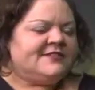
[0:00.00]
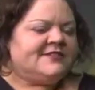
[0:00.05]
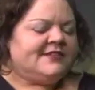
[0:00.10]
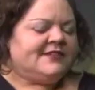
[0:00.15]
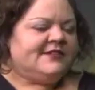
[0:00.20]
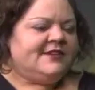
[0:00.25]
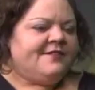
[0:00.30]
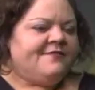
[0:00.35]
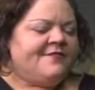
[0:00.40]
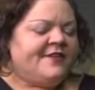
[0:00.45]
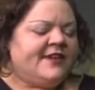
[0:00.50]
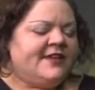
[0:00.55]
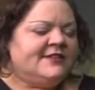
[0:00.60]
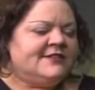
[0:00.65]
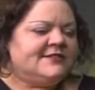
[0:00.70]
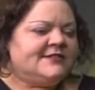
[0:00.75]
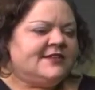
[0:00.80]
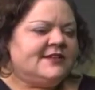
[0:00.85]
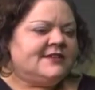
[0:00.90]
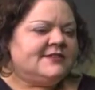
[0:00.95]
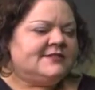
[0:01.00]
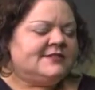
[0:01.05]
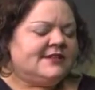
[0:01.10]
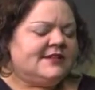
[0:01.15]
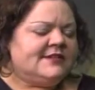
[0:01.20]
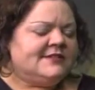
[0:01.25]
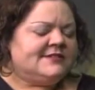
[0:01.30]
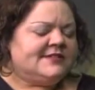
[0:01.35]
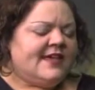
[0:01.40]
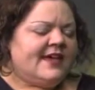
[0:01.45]
significance is
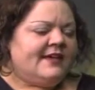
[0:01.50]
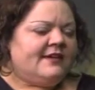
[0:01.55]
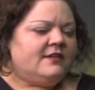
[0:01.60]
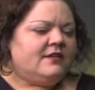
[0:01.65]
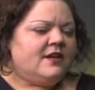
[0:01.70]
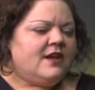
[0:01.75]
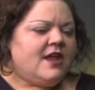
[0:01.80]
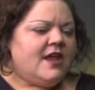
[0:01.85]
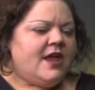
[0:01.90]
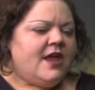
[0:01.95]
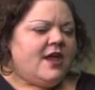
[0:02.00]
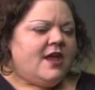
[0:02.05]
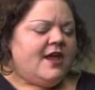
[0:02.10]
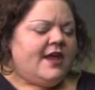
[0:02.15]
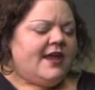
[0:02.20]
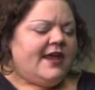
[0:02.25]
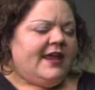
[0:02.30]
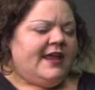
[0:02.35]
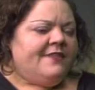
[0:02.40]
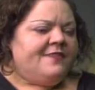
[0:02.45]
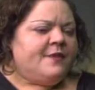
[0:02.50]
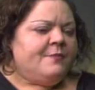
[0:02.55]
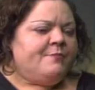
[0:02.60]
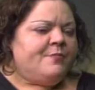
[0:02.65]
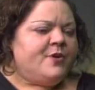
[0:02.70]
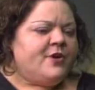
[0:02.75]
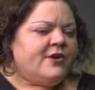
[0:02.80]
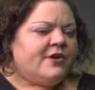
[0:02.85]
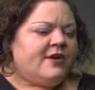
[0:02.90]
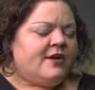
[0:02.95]
that in the
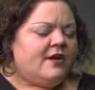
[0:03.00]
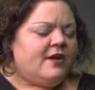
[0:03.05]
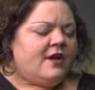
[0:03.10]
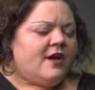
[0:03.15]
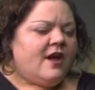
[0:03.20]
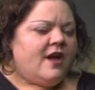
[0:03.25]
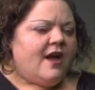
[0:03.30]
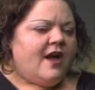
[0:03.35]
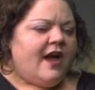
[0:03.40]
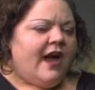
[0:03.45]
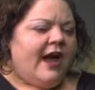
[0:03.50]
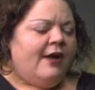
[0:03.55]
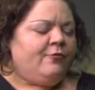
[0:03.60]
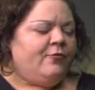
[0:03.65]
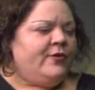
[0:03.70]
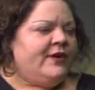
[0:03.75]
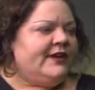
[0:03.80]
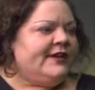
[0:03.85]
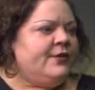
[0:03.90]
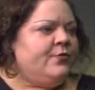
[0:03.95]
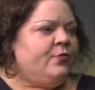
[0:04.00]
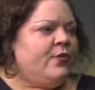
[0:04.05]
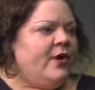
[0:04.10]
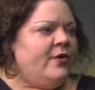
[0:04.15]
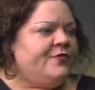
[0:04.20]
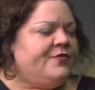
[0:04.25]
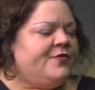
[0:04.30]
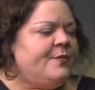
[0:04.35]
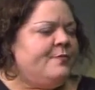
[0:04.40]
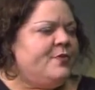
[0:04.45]
book, I really
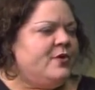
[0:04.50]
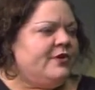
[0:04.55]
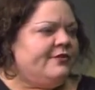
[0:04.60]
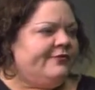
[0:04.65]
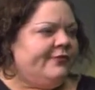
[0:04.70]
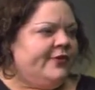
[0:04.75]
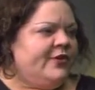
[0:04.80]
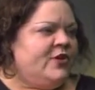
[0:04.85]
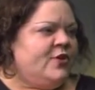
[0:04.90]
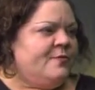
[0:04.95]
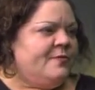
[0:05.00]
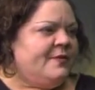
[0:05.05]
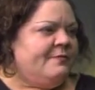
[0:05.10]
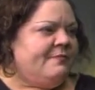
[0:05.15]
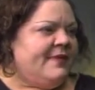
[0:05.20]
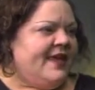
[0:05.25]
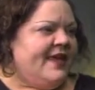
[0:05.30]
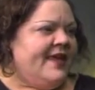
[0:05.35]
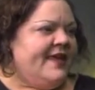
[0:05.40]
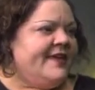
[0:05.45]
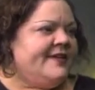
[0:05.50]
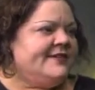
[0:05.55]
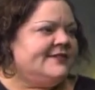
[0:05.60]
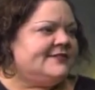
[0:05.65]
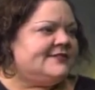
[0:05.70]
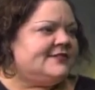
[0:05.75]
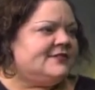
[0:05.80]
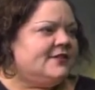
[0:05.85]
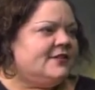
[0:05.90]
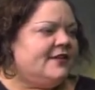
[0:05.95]
wrote the book for human
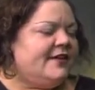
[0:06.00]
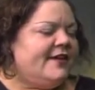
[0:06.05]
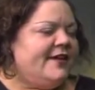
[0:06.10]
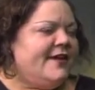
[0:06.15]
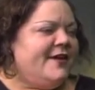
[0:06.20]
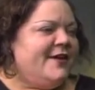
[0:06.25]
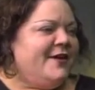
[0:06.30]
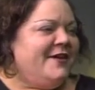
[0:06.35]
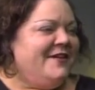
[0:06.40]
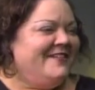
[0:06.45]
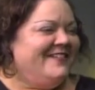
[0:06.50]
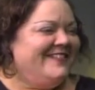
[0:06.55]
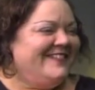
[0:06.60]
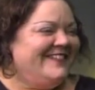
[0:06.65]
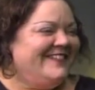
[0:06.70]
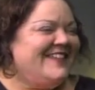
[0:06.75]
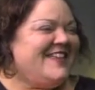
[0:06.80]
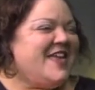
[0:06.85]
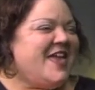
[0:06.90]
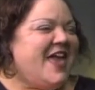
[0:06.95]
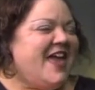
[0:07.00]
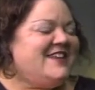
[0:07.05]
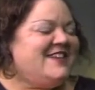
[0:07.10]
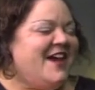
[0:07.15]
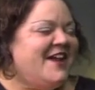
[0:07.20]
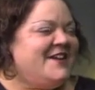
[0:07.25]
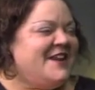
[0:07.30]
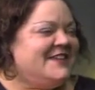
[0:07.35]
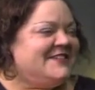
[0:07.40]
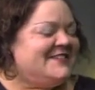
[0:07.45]
beings,
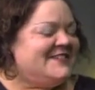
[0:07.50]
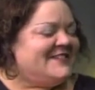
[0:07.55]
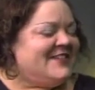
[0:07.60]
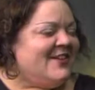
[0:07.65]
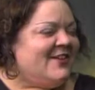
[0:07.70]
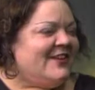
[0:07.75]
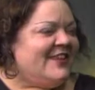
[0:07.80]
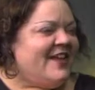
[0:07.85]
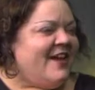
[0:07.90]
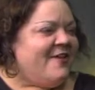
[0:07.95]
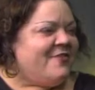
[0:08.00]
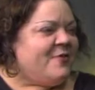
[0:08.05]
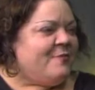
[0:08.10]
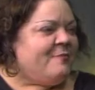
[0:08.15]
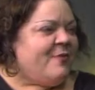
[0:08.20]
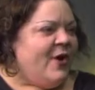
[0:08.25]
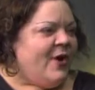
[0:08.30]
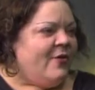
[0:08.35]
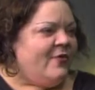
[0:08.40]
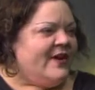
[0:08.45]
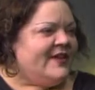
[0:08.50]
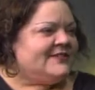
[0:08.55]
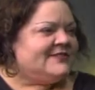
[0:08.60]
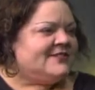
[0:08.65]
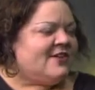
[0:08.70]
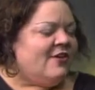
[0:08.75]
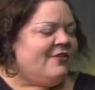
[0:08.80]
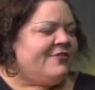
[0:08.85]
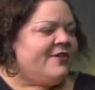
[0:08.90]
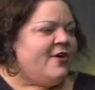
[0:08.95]
not necessarily other poets,
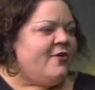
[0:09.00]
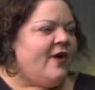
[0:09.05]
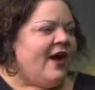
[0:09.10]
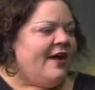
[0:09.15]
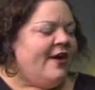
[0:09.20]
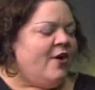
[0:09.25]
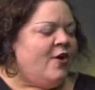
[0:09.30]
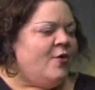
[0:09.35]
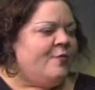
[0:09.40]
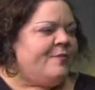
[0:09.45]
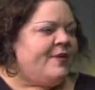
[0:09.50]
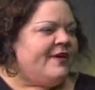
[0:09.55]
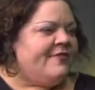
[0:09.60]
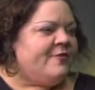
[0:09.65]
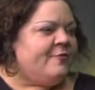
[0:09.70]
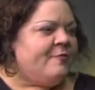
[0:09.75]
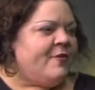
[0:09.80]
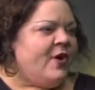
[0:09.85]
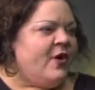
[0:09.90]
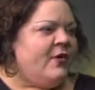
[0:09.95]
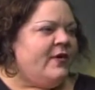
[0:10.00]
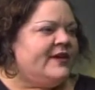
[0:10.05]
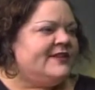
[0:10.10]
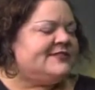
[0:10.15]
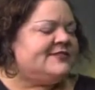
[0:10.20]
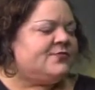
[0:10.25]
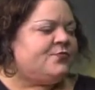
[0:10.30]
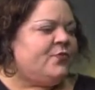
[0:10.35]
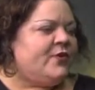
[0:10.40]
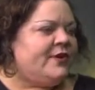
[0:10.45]
although I hope other
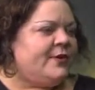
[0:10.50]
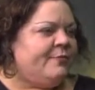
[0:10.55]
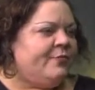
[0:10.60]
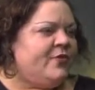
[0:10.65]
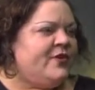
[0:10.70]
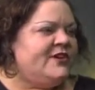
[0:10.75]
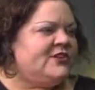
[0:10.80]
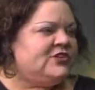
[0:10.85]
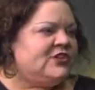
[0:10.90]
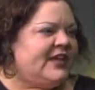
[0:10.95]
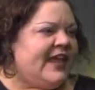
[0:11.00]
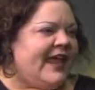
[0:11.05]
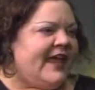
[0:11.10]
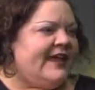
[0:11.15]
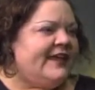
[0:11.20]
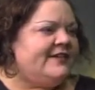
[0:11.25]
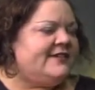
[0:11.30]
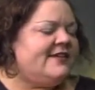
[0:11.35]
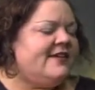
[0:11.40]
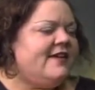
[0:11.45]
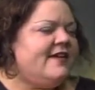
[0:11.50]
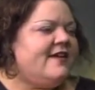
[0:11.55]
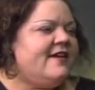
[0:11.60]
poets would appreciate,